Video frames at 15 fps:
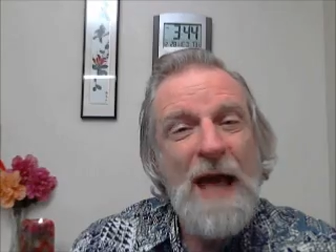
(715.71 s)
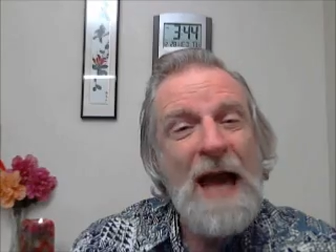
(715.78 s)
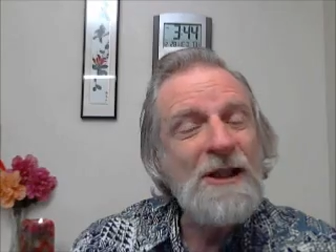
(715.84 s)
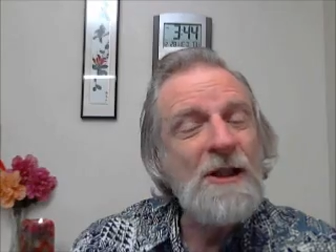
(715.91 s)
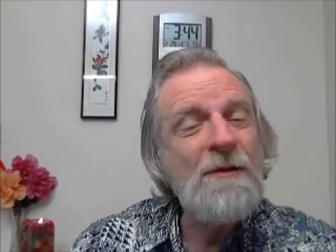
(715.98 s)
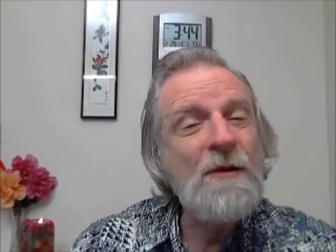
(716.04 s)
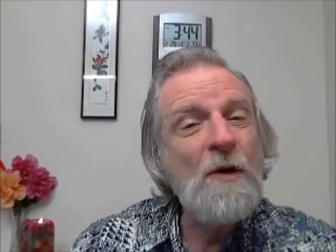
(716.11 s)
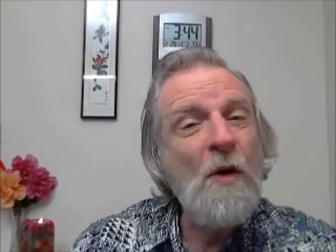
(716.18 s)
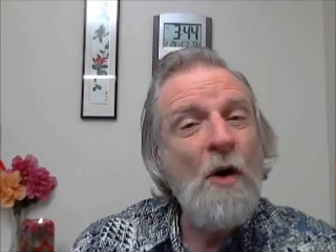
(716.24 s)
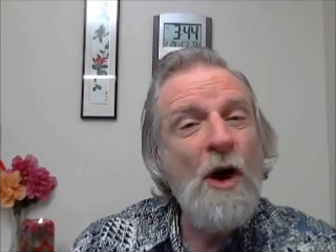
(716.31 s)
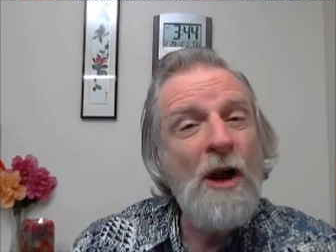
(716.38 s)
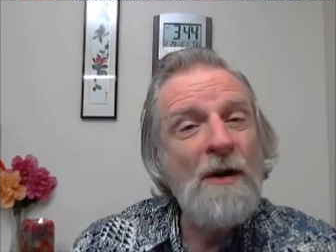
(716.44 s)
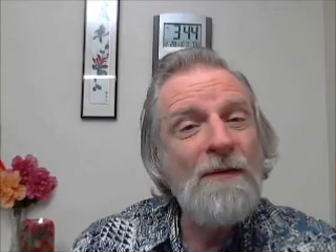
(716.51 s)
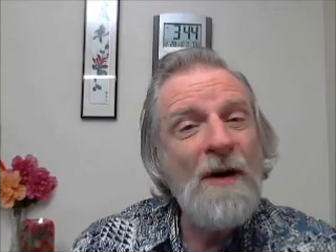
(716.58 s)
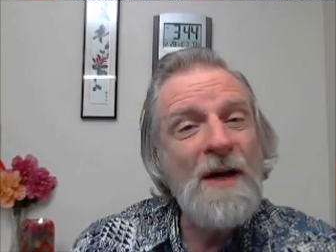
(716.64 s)
Actually, for
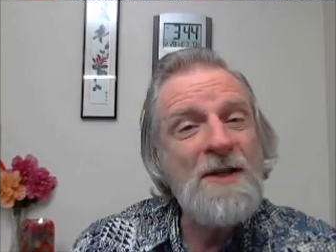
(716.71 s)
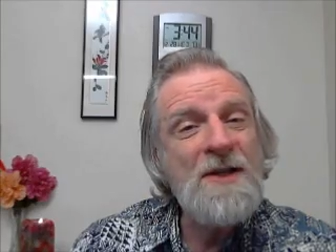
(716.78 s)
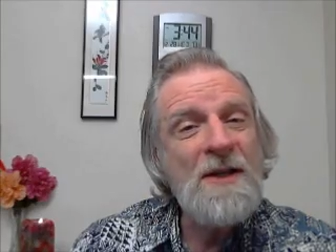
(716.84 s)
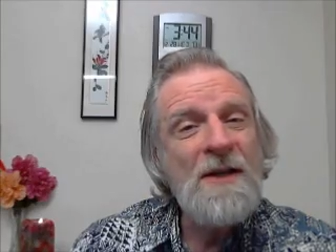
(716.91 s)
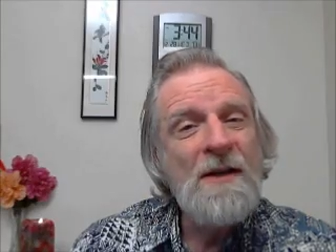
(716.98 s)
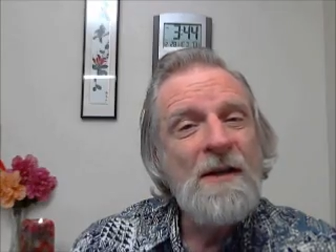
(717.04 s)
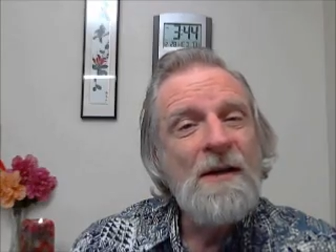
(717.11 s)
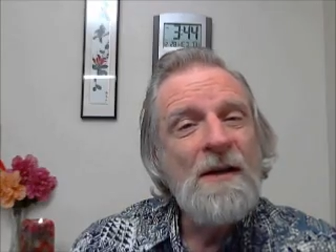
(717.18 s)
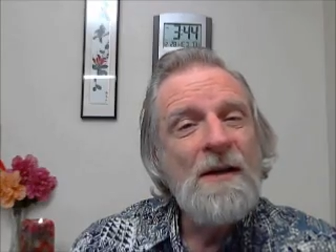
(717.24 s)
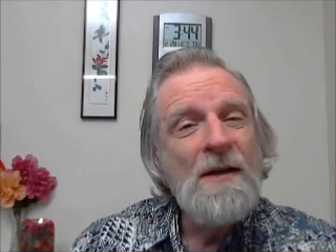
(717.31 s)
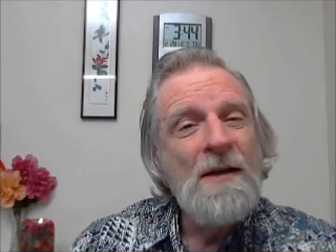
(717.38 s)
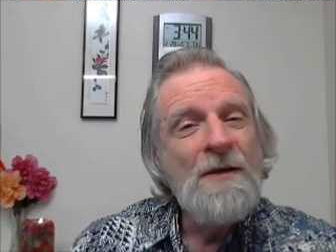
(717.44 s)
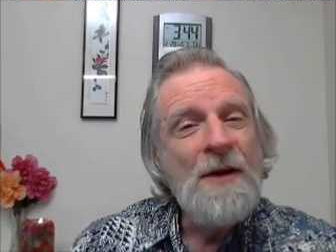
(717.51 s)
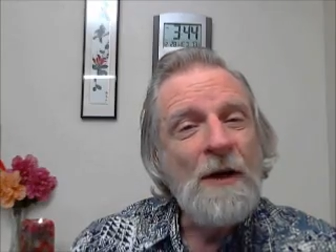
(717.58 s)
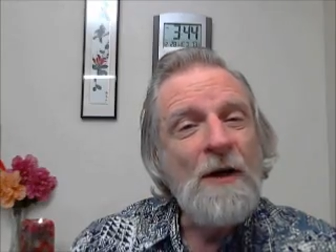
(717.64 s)
all of us,
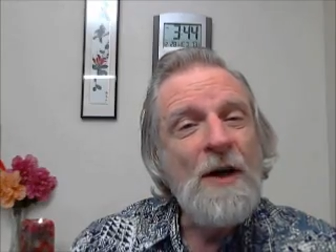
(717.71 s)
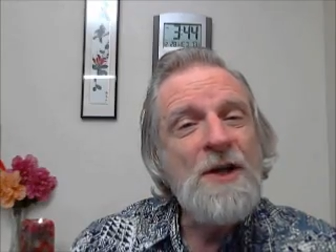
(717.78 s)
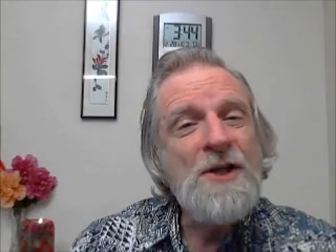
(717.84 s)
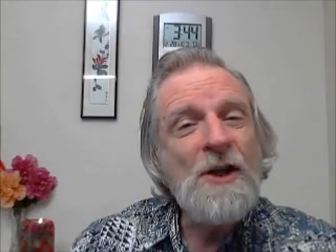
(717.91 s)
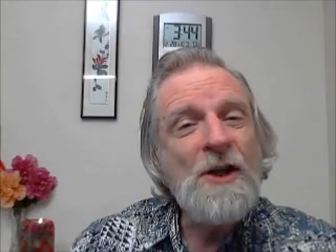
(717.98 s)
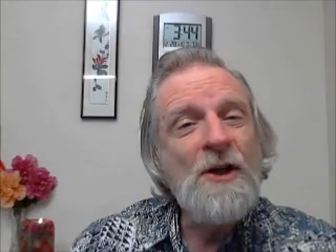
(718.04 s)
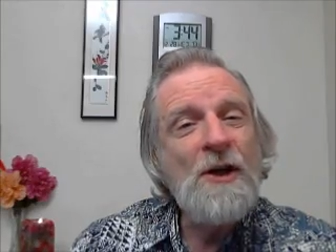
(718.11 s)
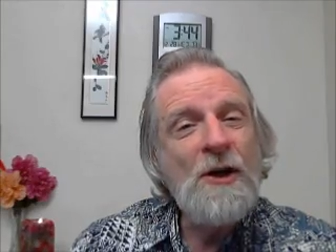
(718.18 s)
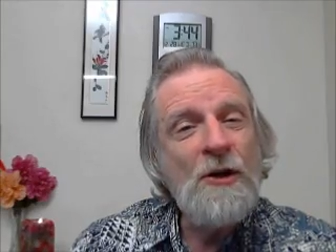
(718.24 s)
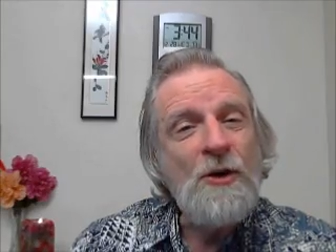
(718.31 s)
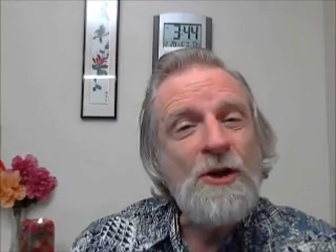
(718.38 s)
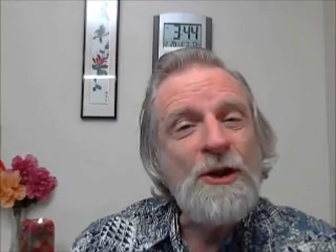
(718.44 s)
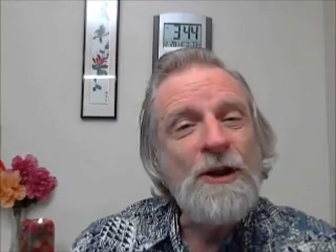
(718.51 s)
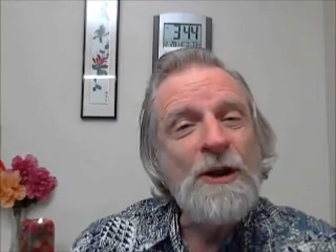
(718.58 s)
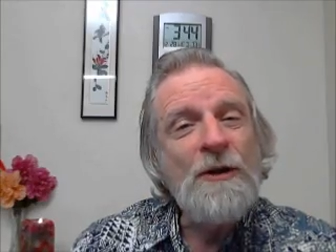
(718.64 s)
there is a
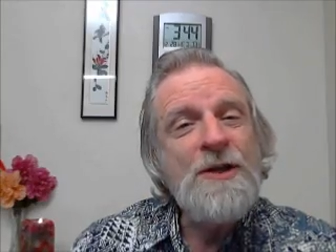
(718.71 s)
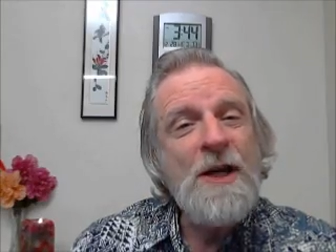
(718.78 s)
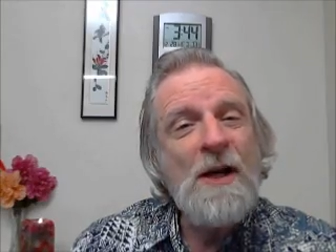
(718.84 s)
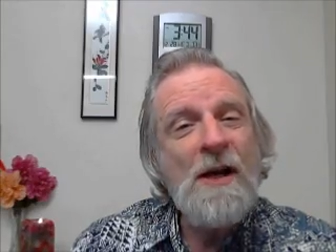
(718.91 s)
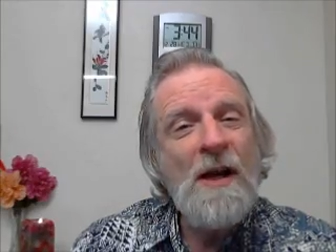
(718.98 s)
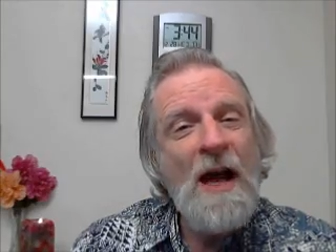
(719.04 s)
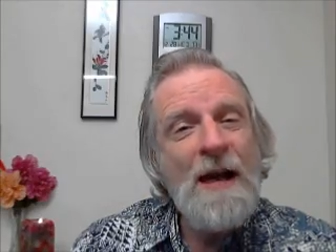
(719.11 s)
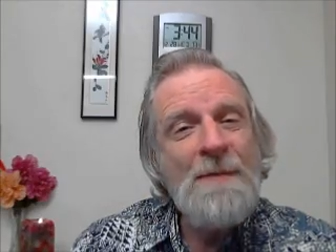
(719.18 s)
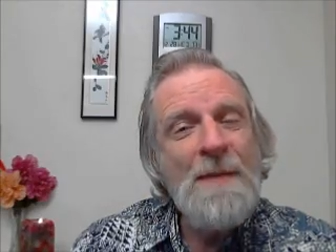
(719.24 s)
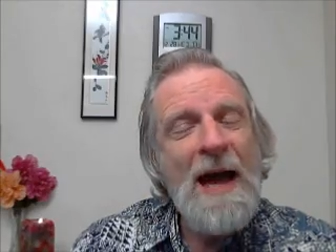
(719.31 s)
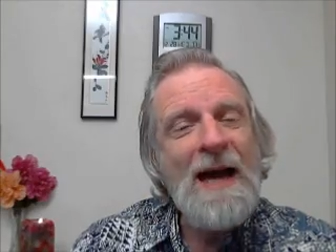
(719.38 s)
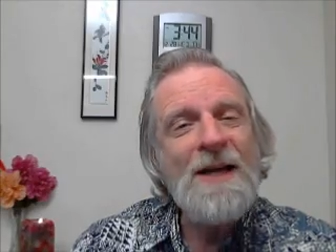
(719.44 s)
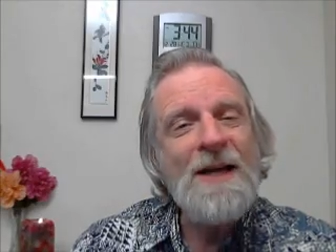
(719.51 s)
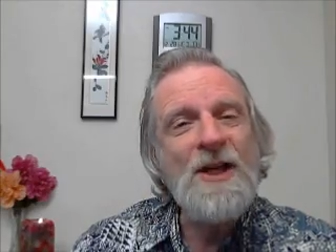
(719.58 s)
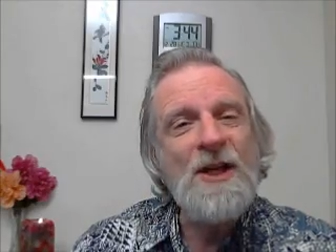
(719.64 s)
conclusion. There is a
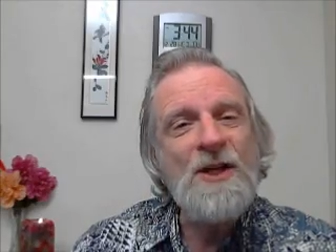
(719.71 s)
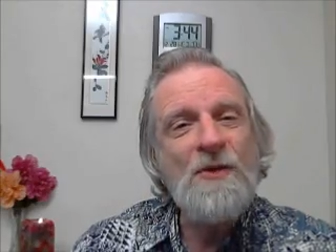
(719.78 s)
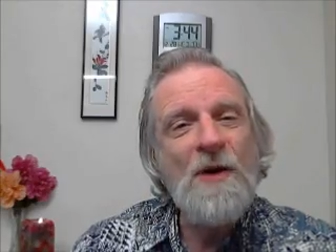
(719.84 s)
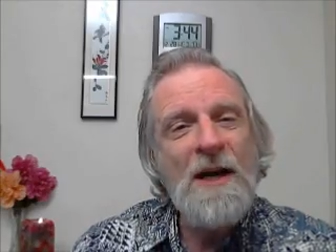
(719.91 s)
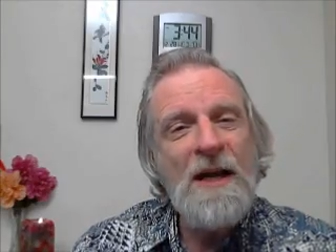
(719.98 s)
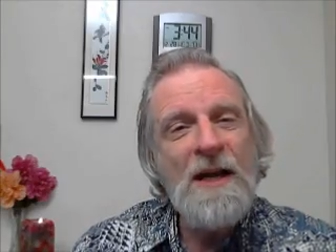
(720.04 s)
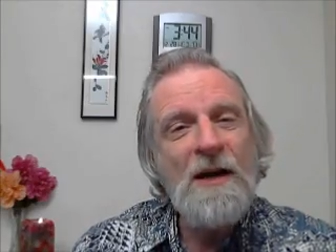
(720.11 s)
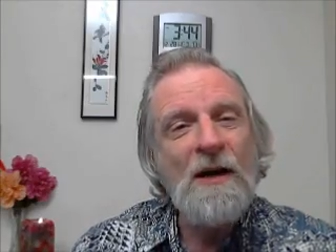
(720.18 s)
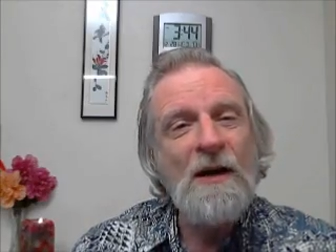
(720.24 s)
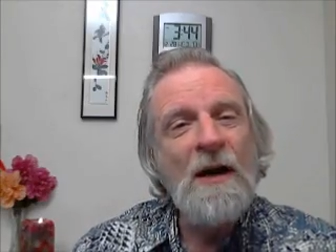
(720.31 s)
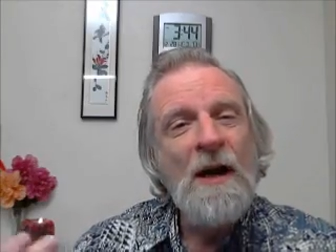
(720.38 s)
climax that's right here.